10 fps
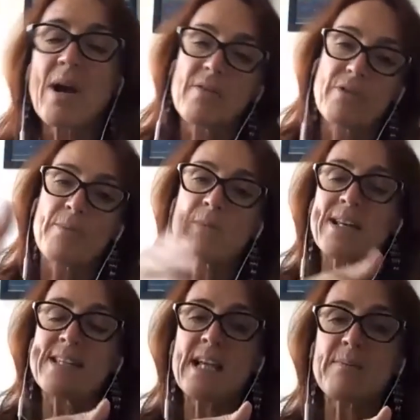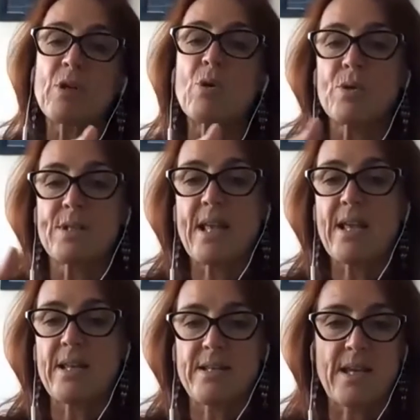From one side, because
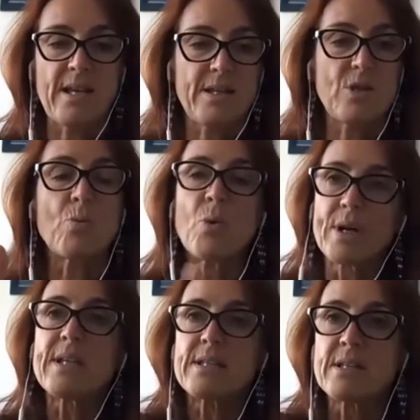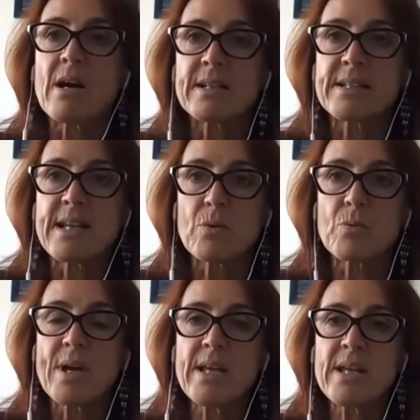the work is done in that
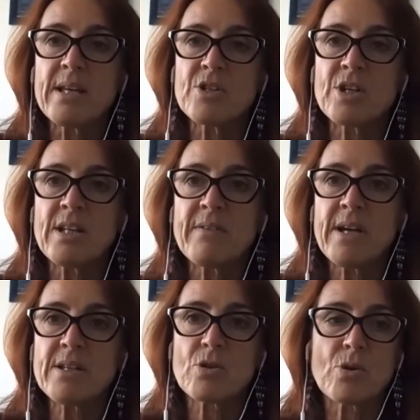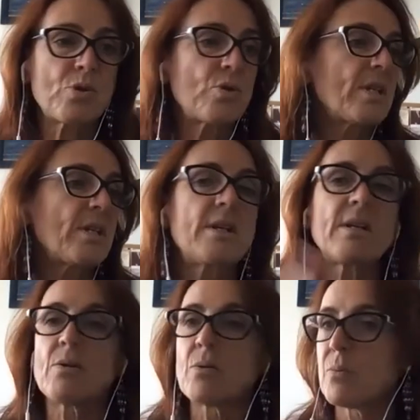way in Geneva, so you
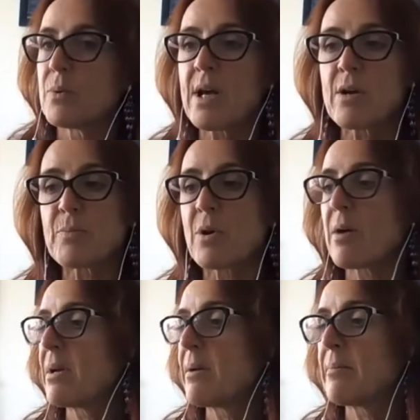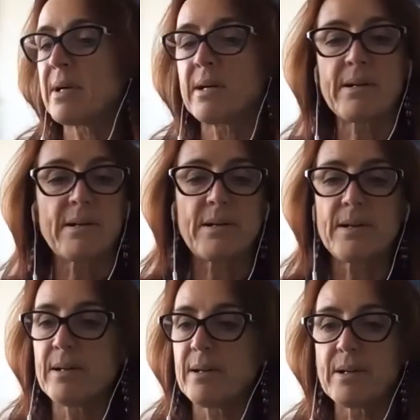see without problem
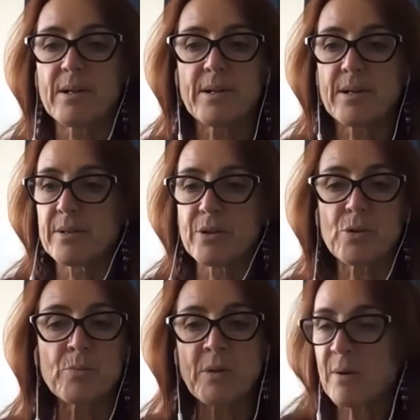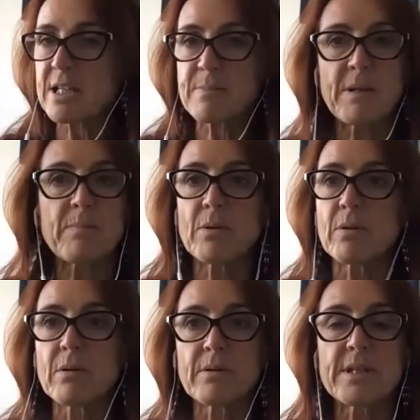the human rights
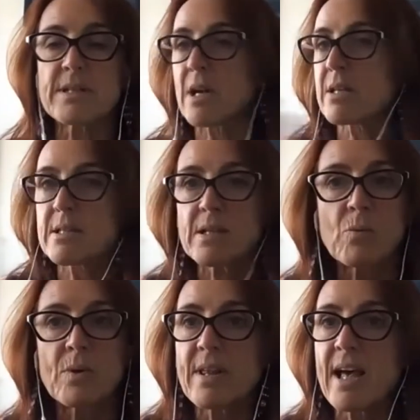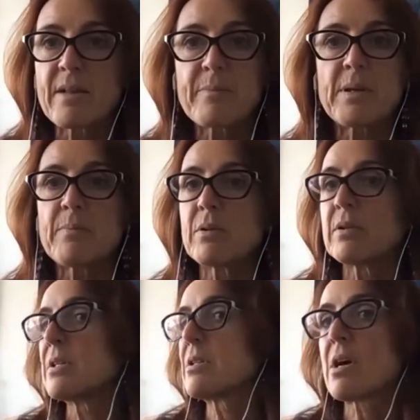people discussing with health
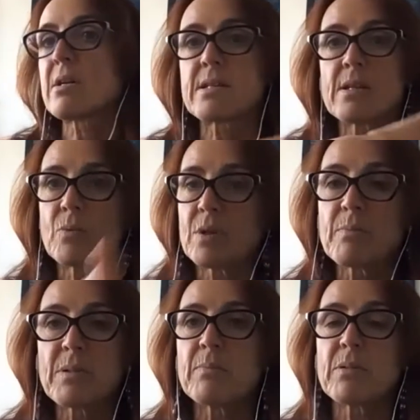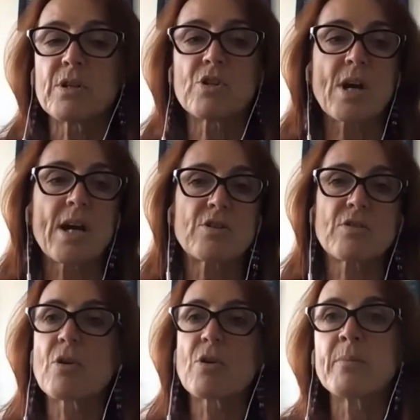people, discussing with the people in charge
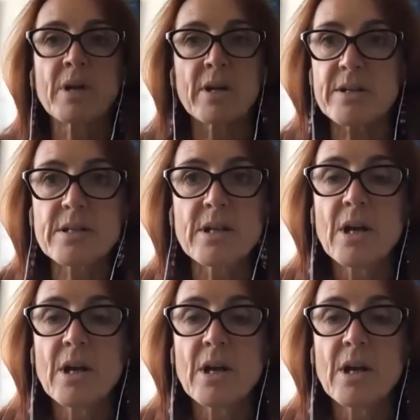of commerce,